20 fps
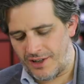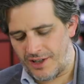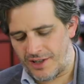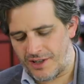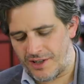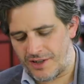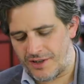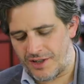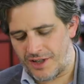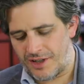This
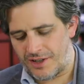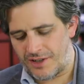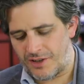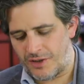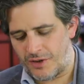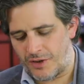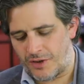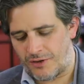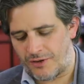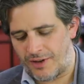is sent
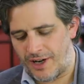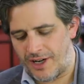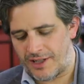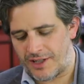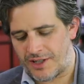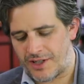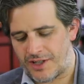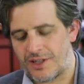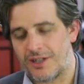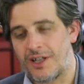to Krat
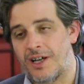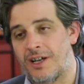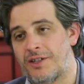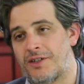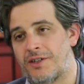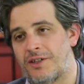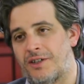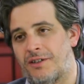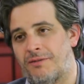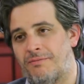
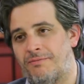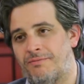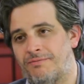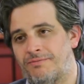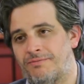Slonson